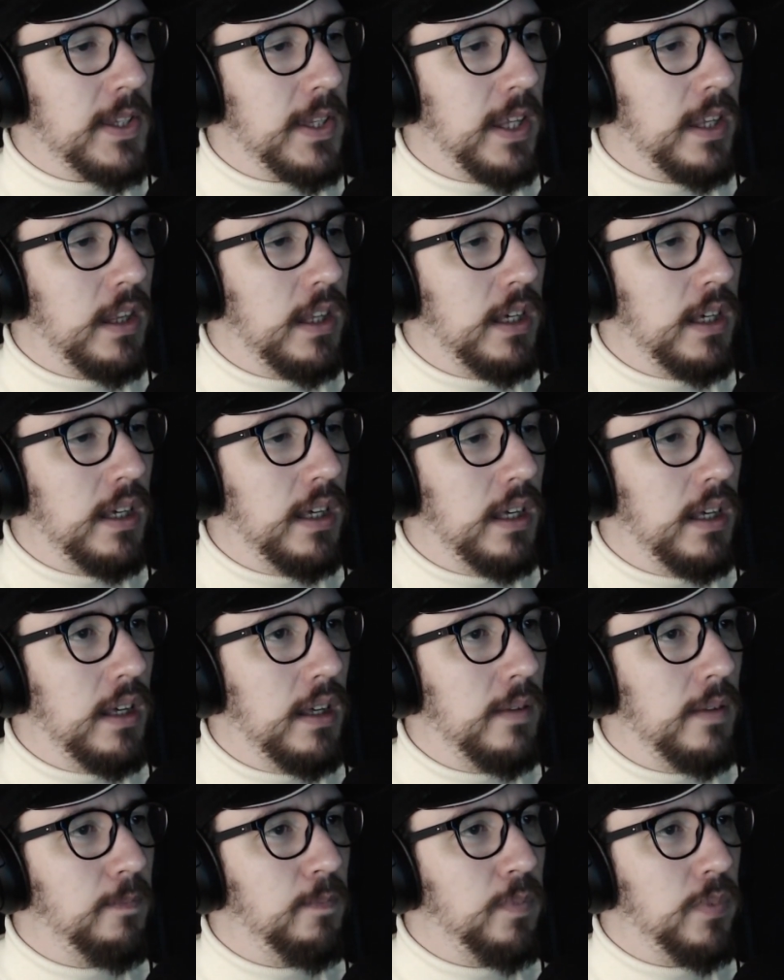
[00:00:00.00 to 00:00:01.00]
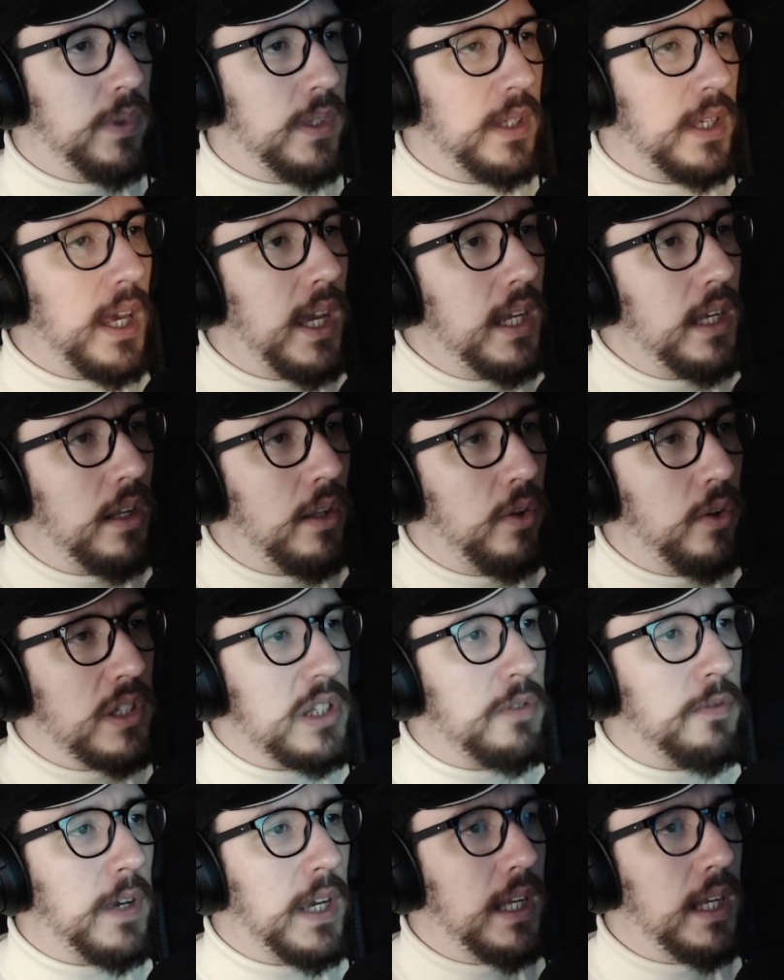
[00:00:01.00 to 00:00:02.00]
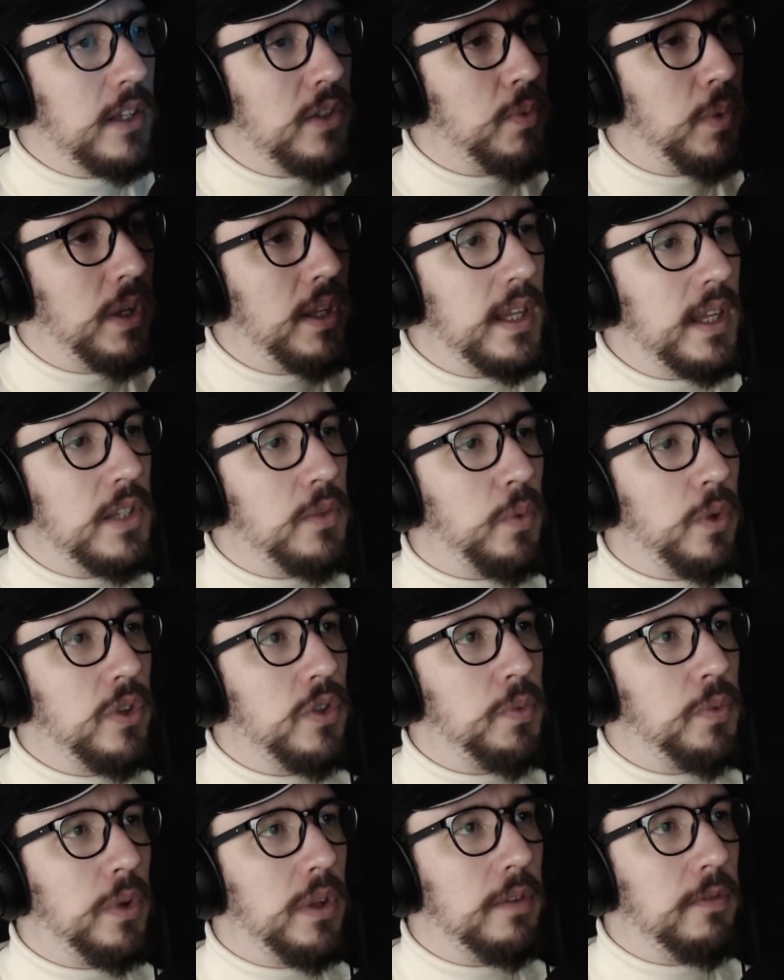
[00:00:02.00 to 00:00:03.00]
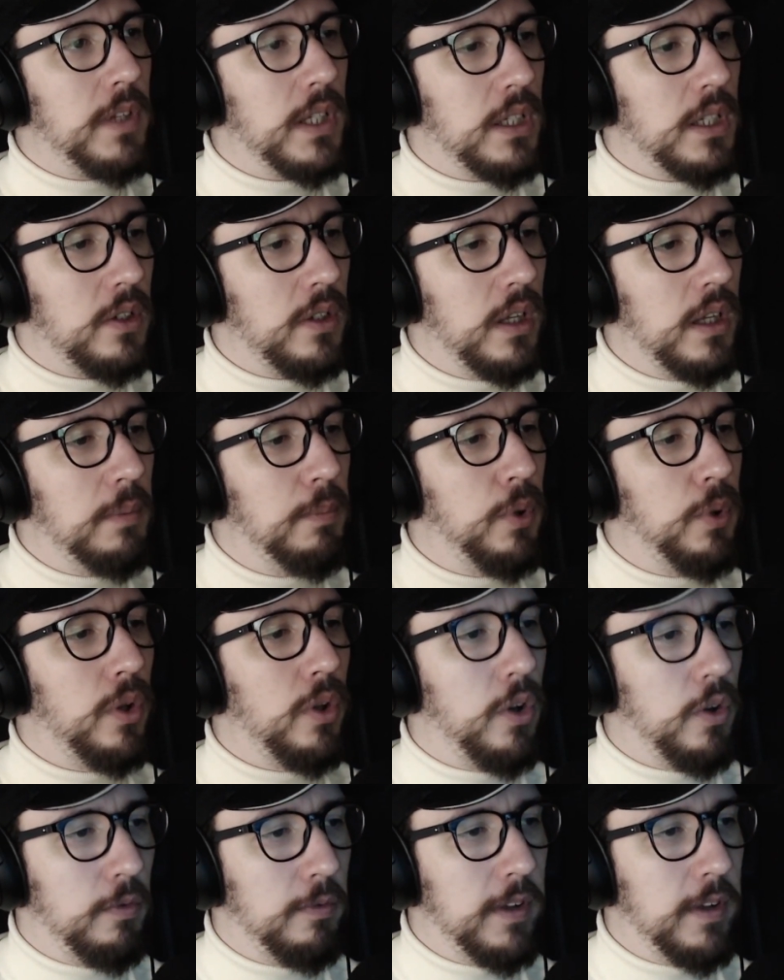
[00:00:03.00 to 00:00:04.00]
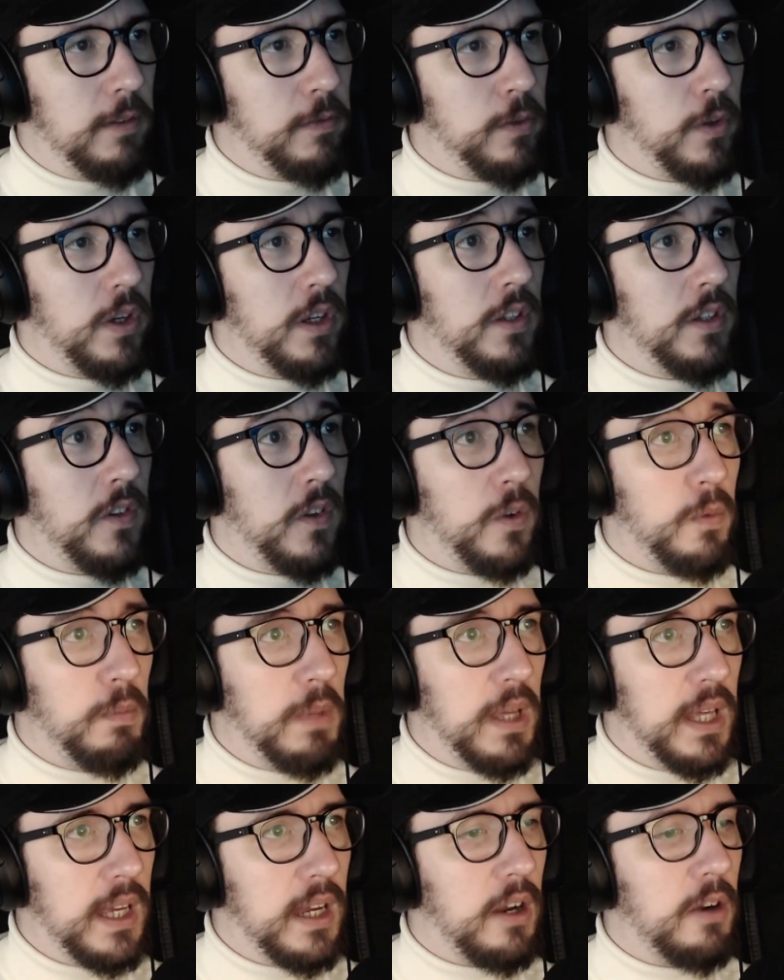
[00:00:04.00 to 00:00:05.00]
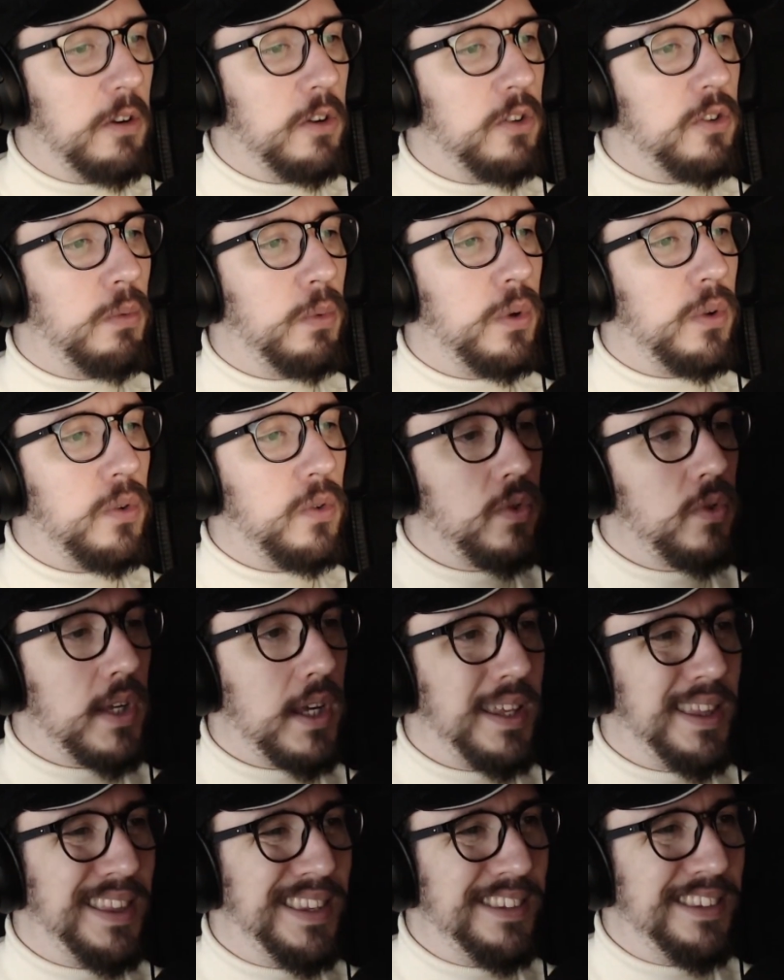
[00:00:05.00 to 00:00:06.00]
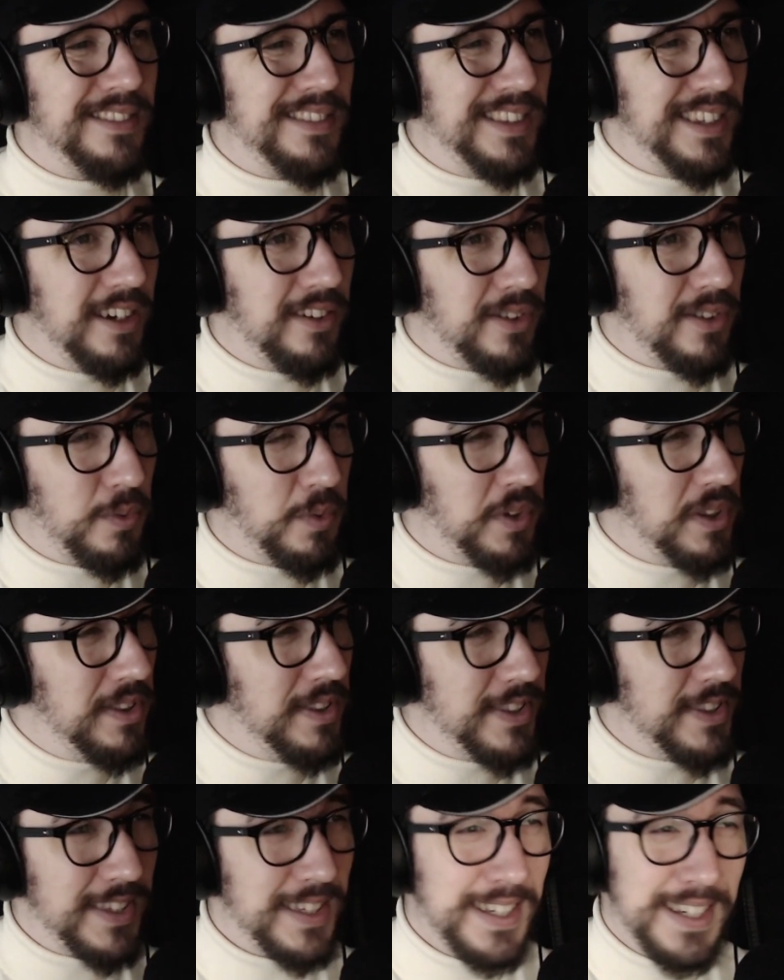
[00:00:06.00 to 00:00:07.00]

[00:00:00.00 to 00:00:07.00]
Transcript: Like the Kaina looks fine. It's one of these ones where they've clearly put a lot of effort into their main character models, and the other ones